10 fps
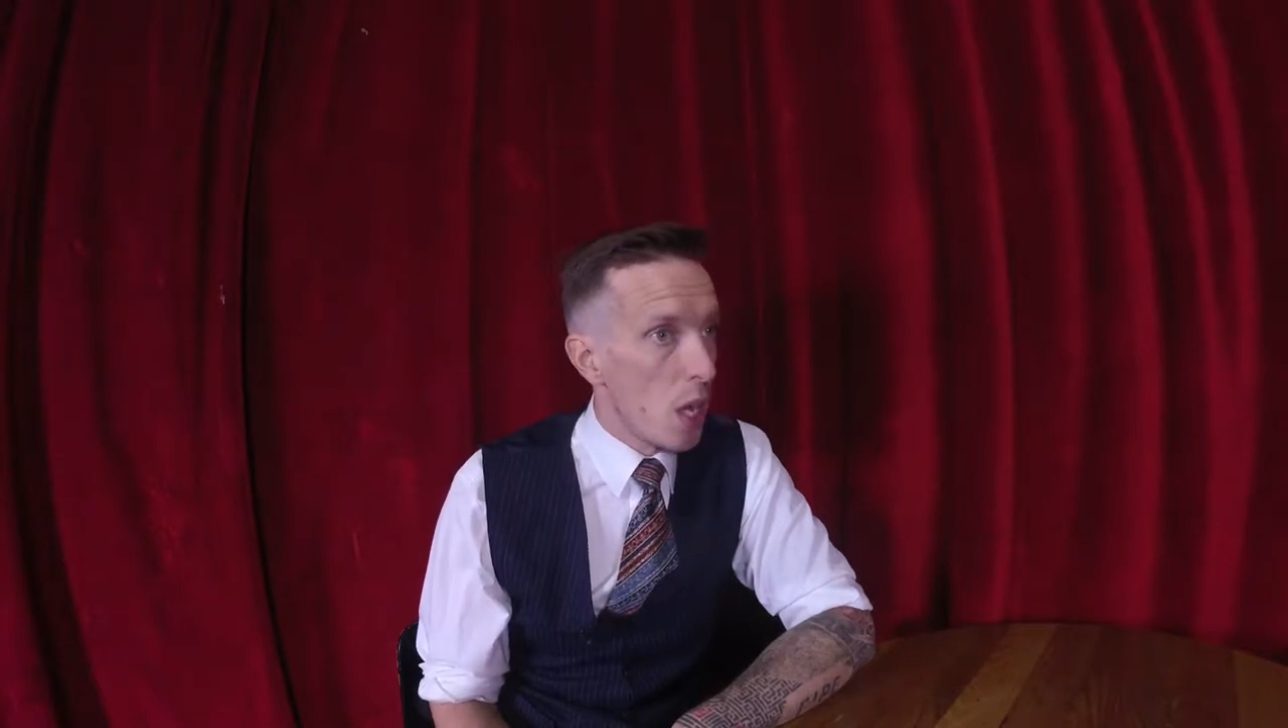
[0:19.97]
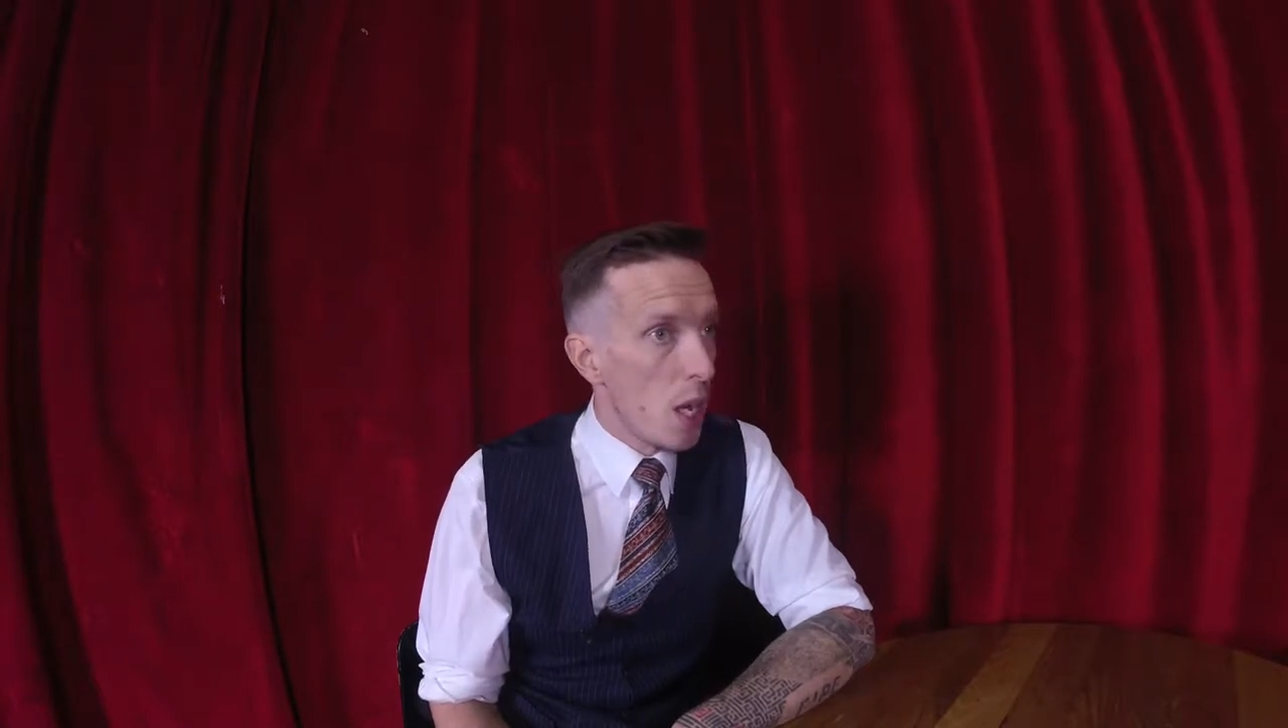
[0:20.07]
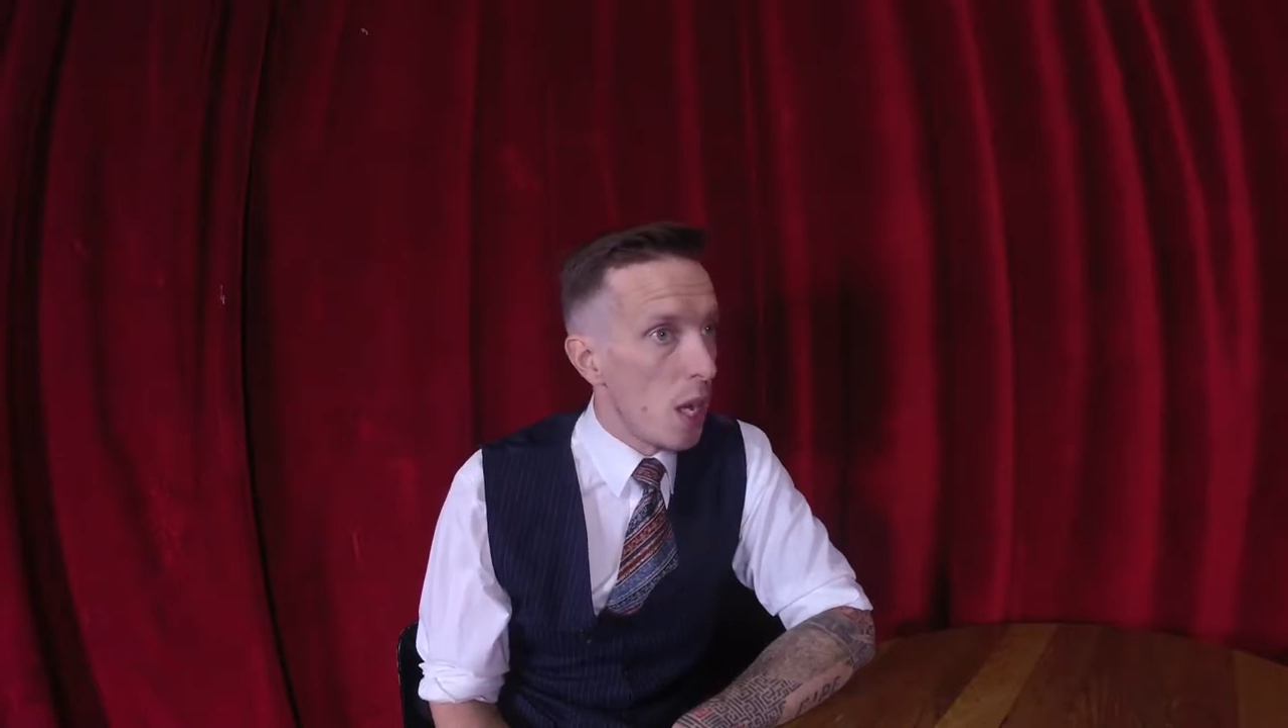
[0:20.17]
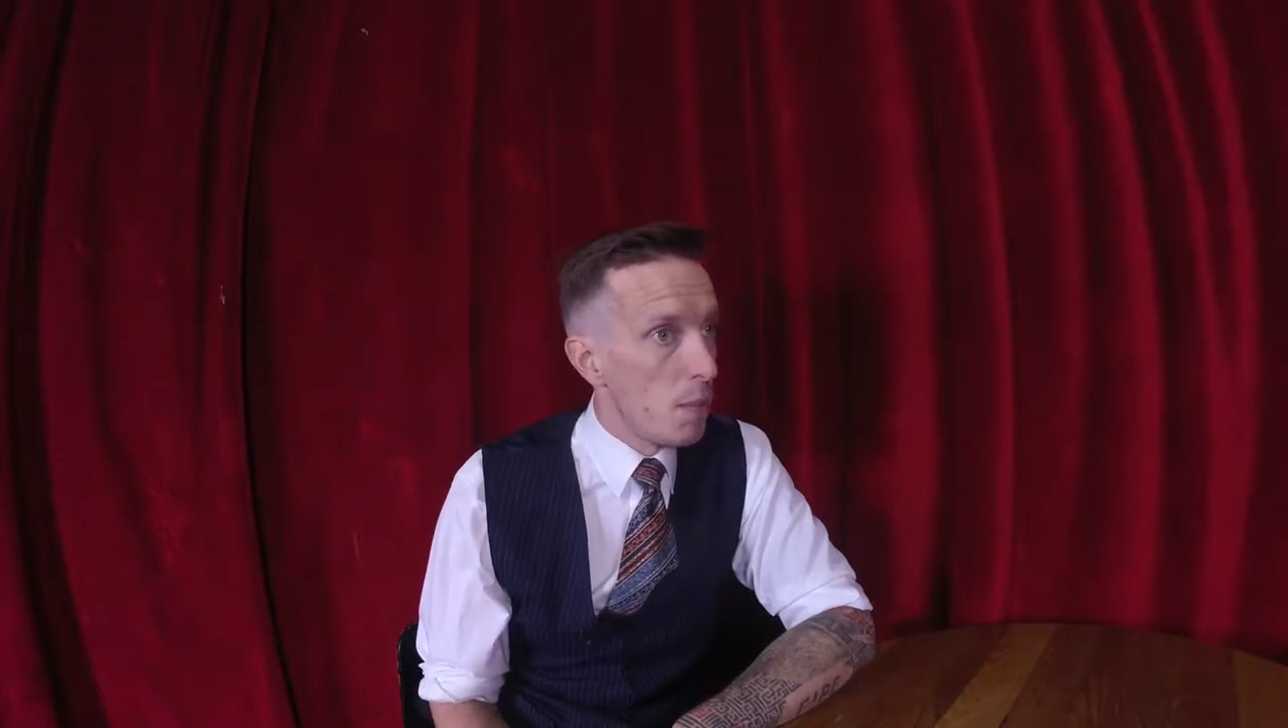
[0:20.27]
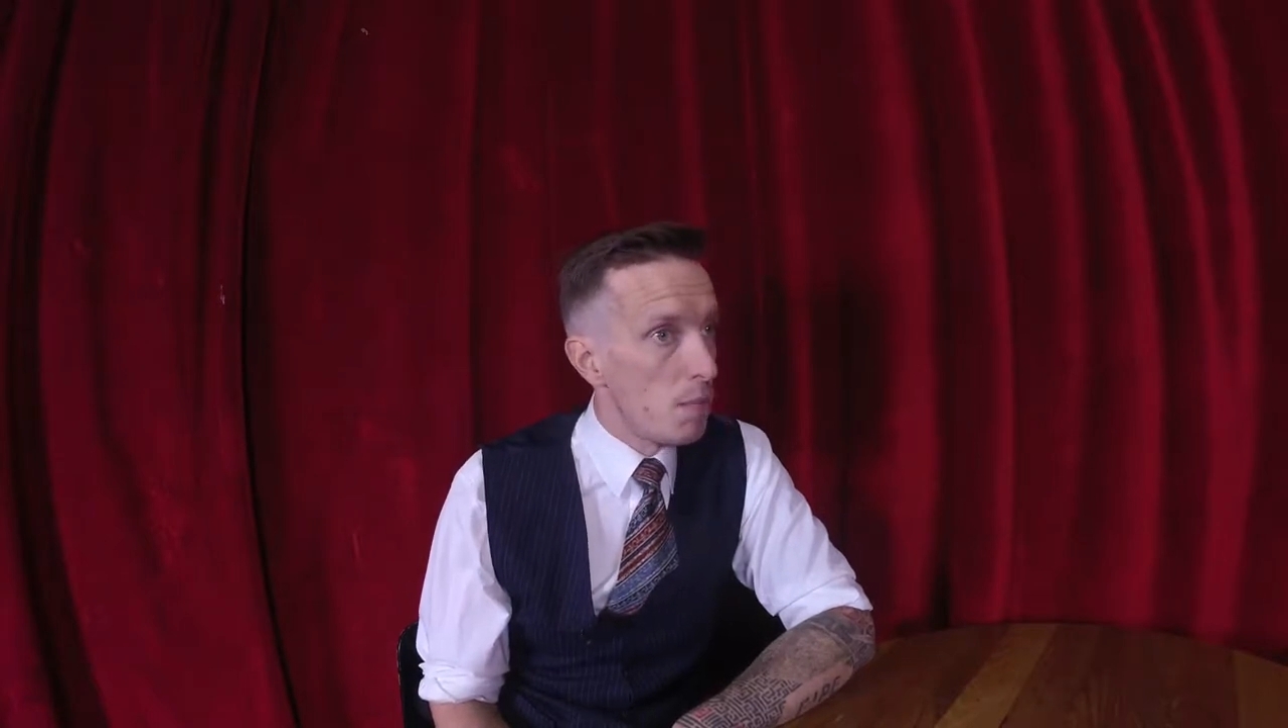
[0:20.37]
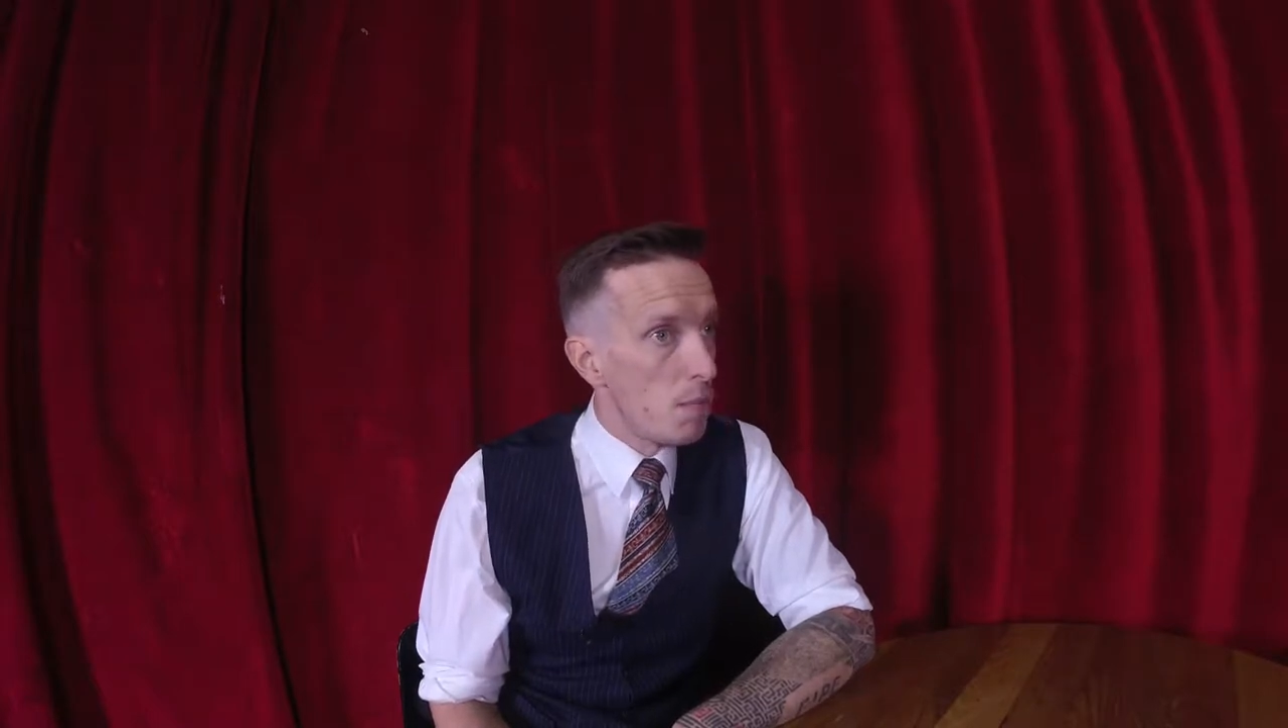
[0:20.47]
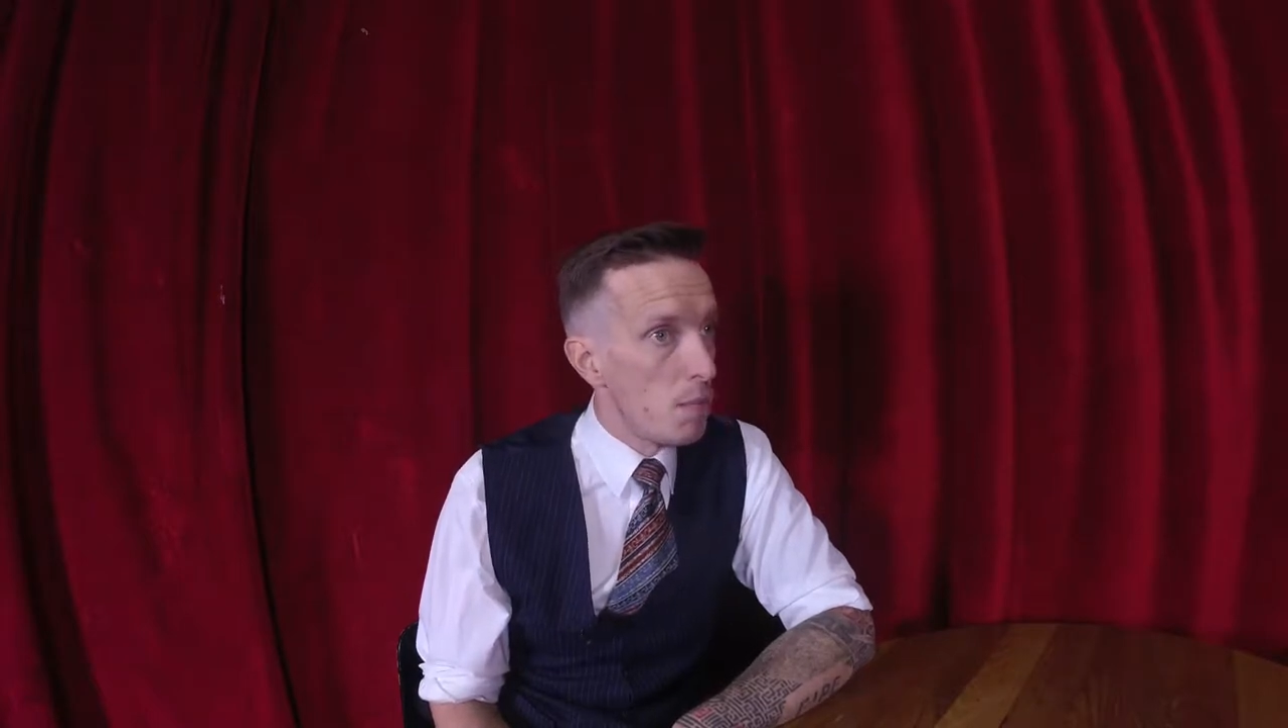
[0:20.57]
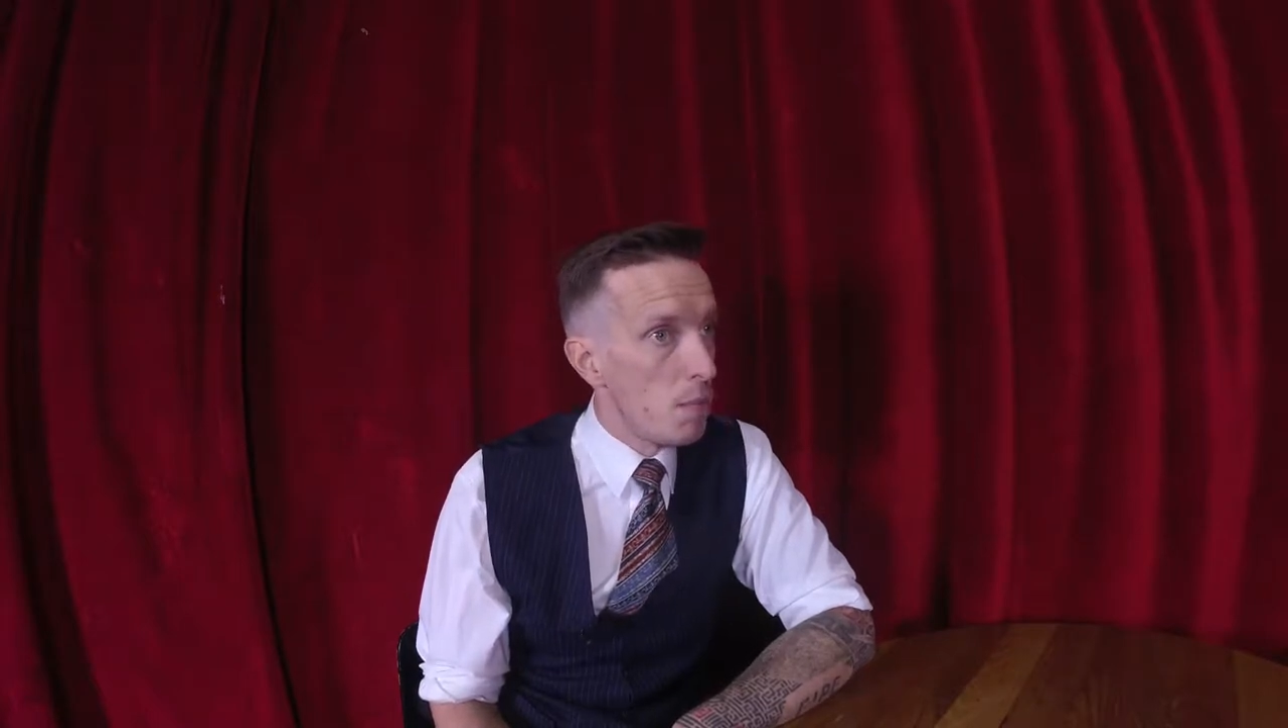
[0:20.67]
Um,